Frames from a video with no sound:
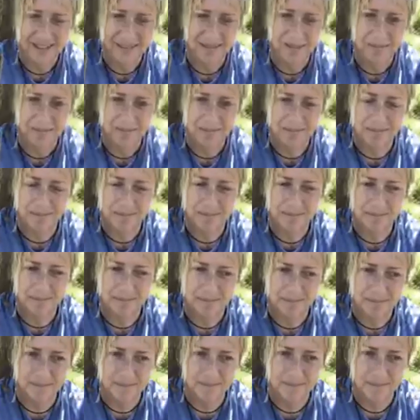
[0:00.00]

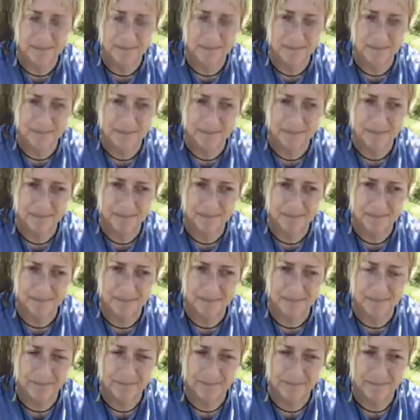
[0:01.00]

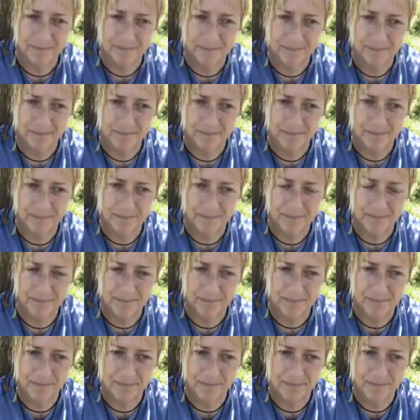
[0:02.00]
Nobody speaks.